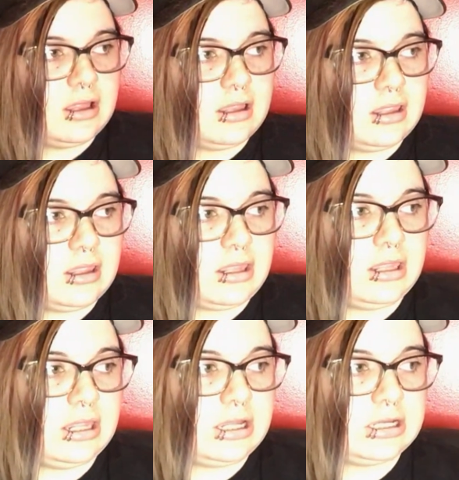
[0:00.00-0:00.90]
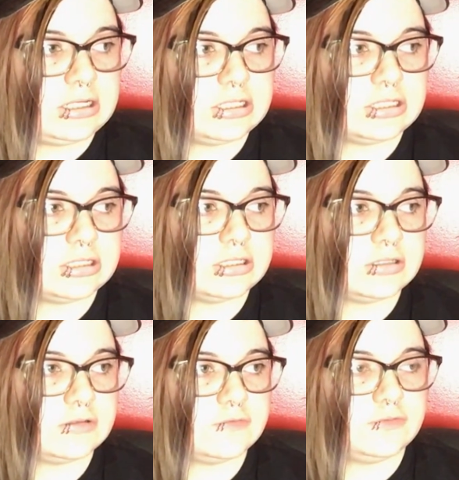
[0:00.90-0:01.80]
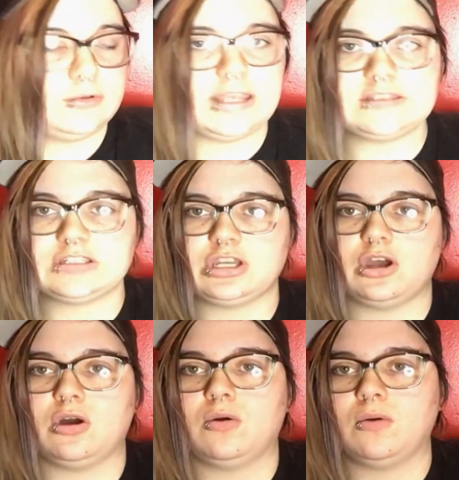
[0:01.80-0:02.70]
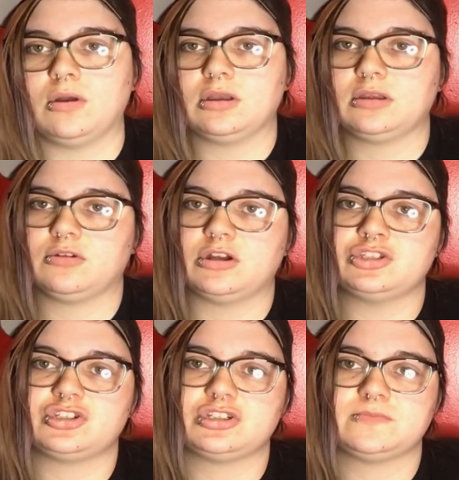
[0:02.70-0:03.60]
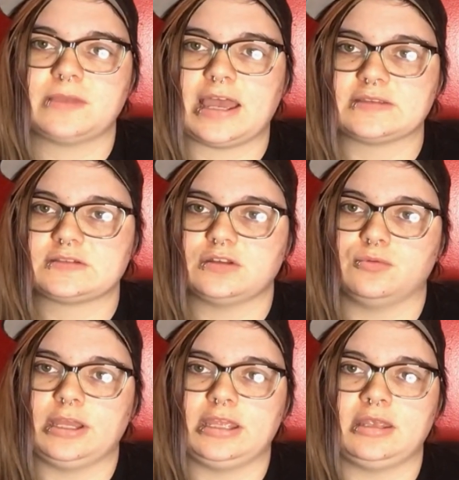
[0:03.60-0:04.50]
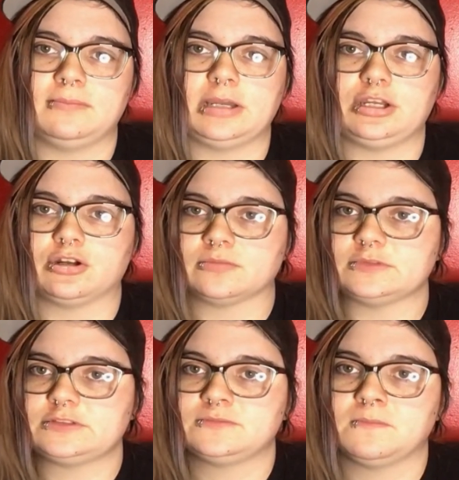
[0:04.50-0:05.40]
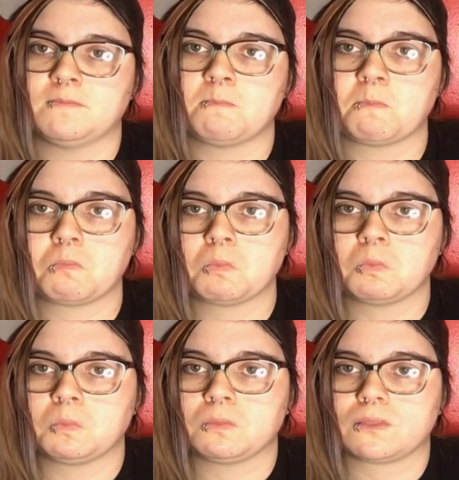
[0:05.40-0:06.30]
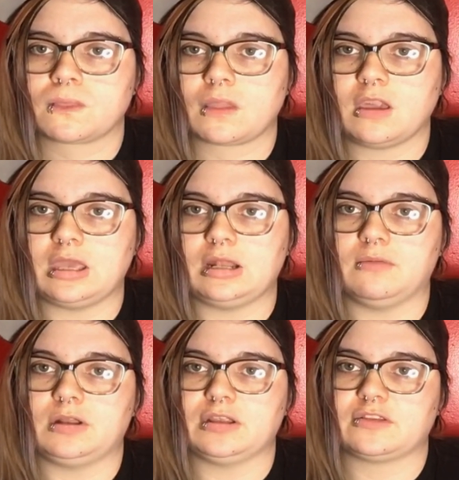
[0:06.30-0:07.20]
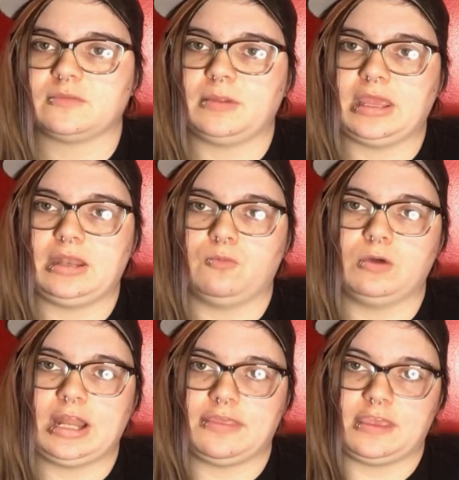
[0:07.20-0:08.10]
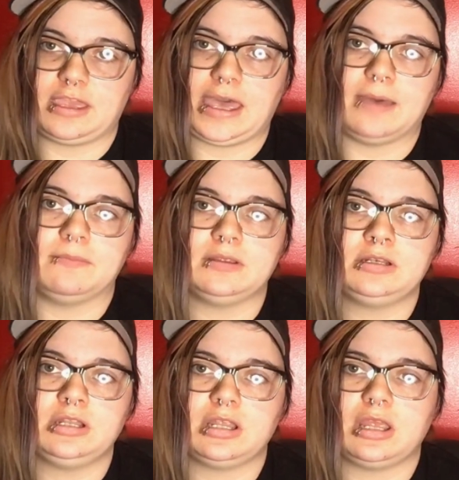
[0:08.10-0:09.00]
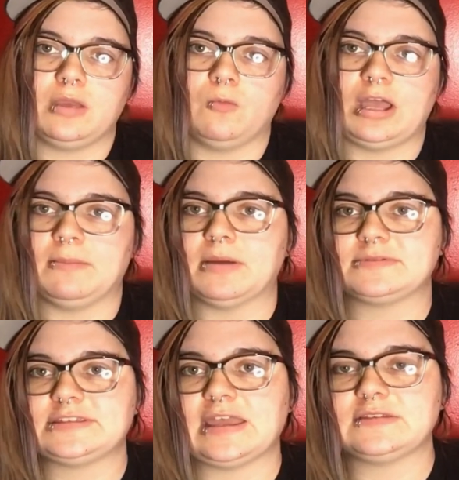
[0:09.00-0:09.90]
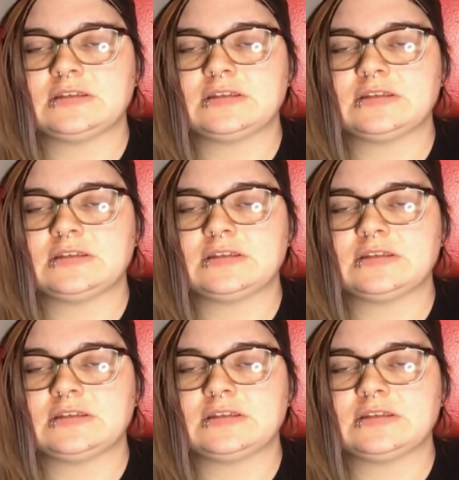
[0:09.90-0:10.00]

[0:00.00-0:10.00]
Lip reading: A few days ago, Crunch passed away in my arms. And I want to explain what I think happened and why I'm upset.